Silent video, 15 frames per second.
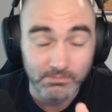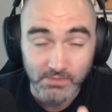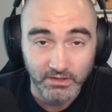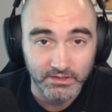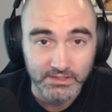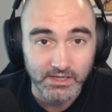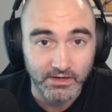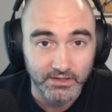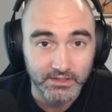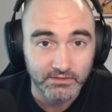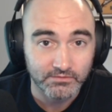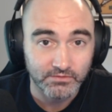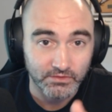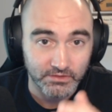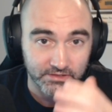military,
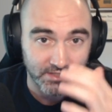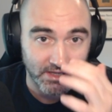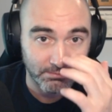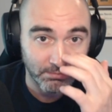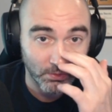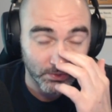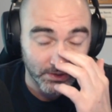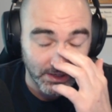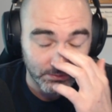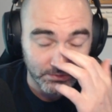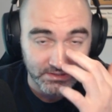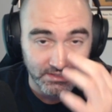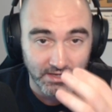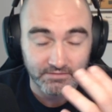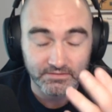for example, when I
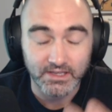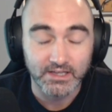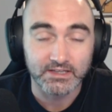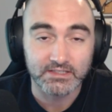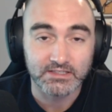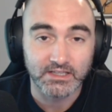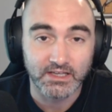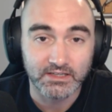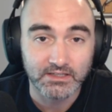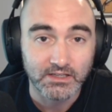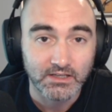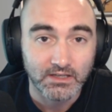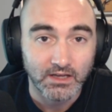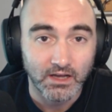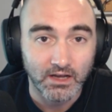was in Afghanistan,
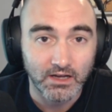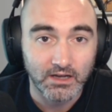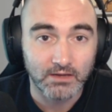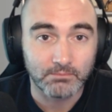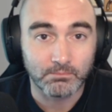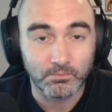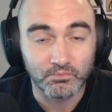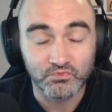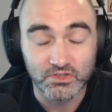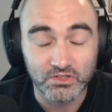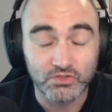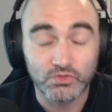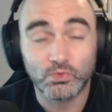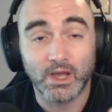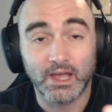
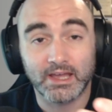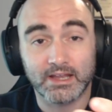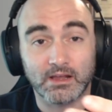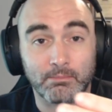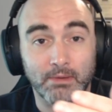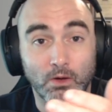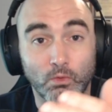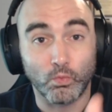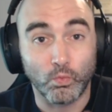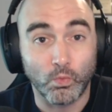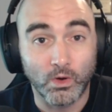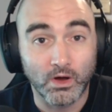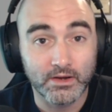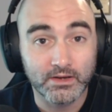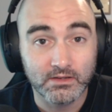you had about
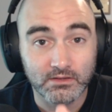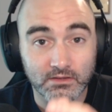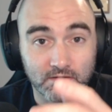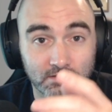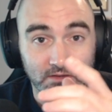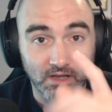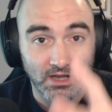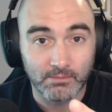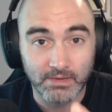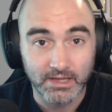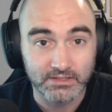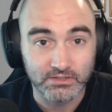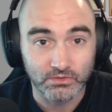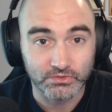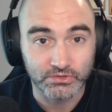one
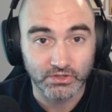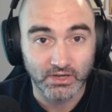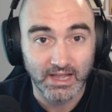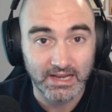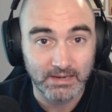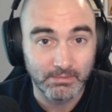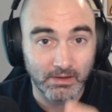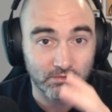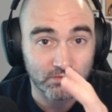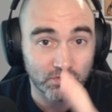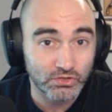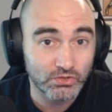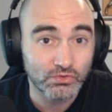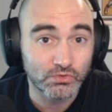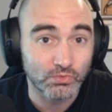combat soldier had about
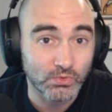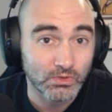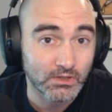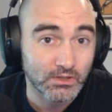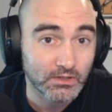two